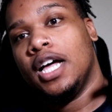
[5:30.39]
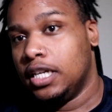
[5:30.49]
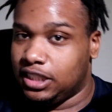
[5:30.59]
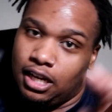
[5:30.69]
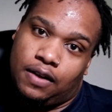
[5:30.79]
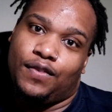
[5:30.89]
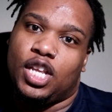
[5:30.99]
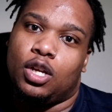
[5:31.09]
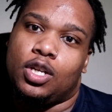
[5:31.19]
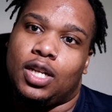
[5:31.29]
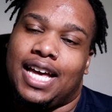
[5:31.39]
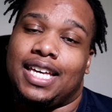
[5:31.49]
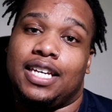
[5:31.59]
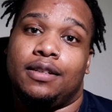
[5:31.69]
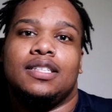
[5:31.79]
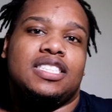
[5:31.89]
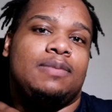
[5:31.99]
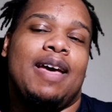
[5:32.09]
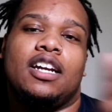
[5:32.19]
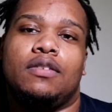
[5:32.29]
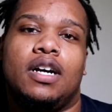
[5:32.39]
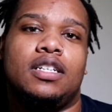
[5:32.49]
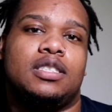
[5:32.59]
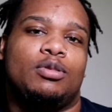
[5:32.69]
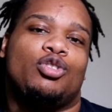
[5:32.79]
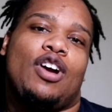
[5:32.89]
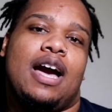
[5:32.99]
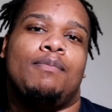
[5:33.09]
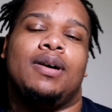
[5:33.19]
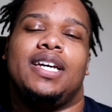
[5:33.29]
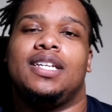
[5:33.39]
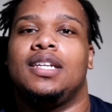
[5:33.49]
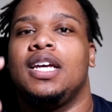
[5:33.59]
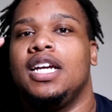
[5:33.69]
Tell the video you like it, smack around the subscribe button,